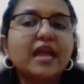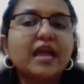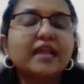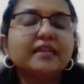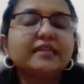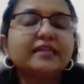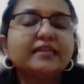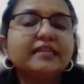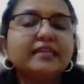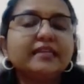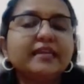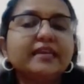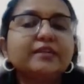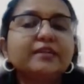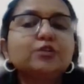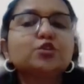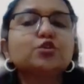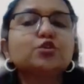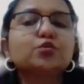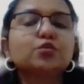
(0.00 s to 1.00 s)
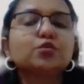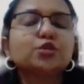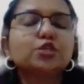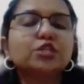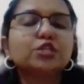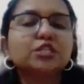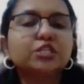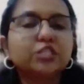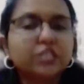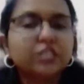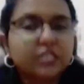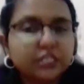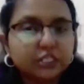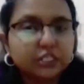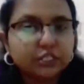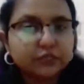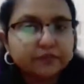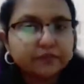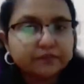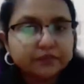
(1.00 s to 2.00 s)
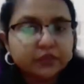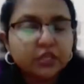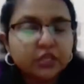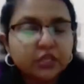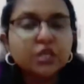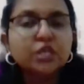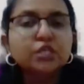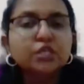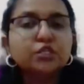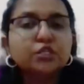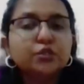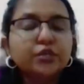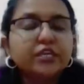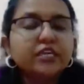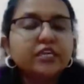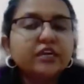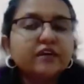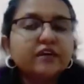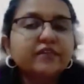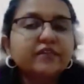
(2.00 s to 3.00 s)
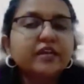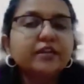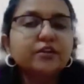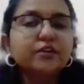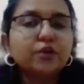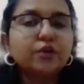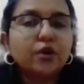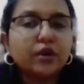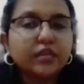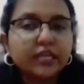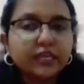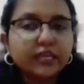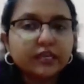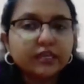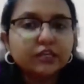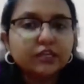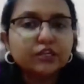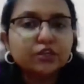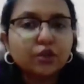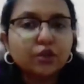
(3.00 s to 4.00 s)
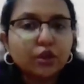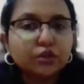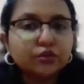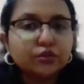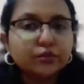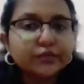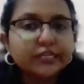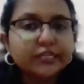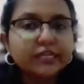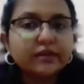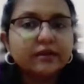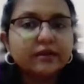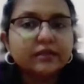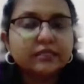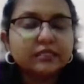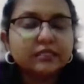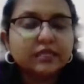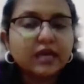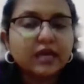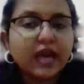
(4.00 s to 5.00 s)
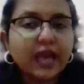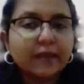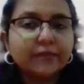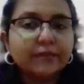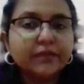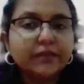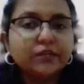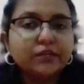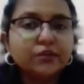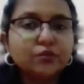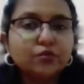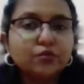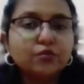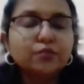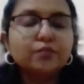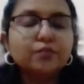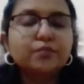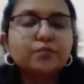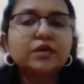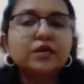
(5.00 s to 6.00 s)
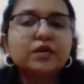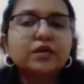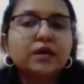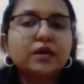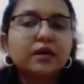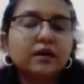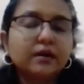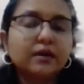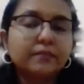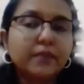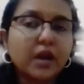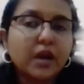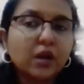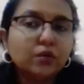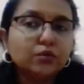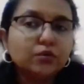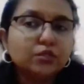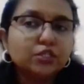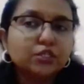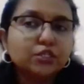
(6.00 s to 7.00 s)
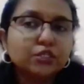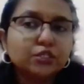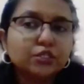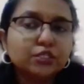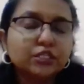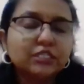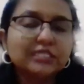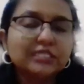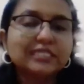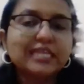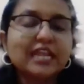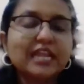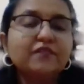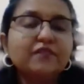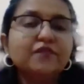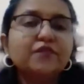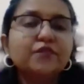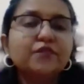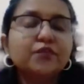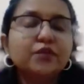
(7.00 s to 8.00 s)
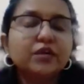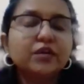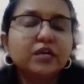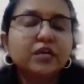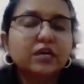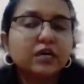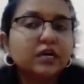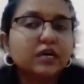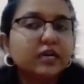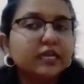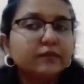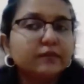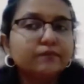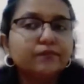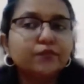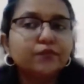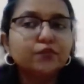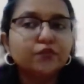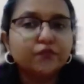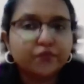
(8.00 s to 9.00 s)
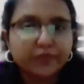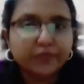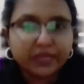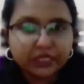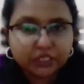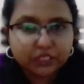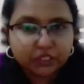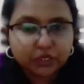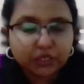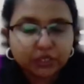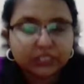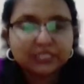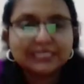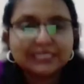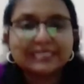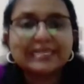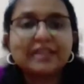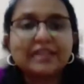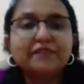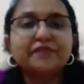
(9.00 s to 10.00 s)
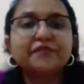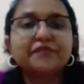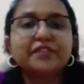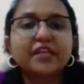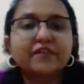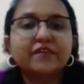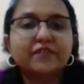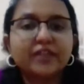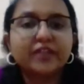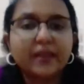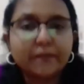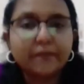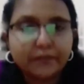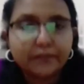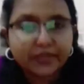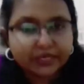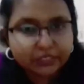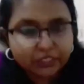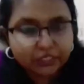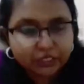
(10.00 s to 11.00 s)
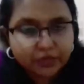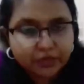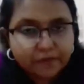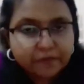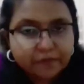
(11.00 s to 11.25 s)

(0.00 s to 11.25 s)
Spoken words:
and create social change. So, here we are talking not only the habit loop, about the self improvement or the self-development